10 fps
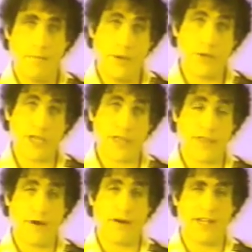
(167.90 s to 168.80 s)
Music
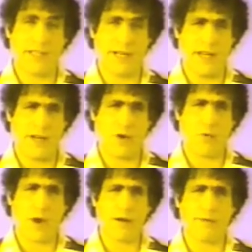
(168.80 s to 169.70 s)
theory is an
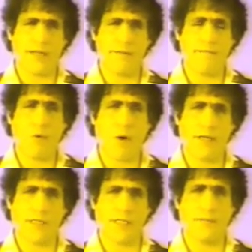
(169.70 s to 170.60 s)
incredibly
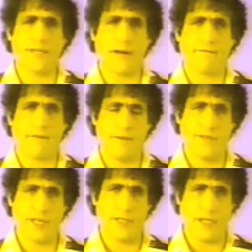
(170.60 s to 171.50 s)
important subject for
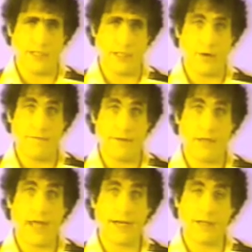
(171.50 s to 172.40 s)
musicians, so if
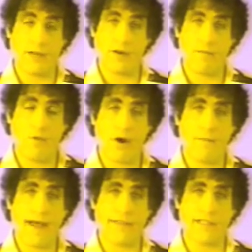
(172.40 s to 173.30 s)
you'd like to learn more
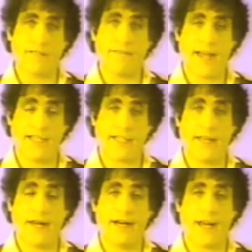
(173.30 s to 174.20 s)
about this
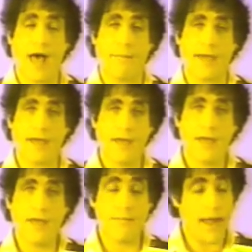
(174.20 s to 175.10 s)
fascinating topic,
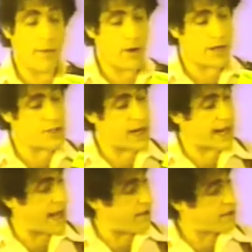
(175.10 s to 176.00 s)
you might want to
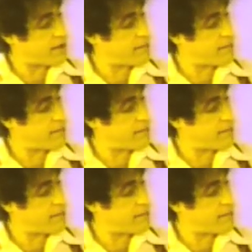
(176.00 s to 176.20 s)
check out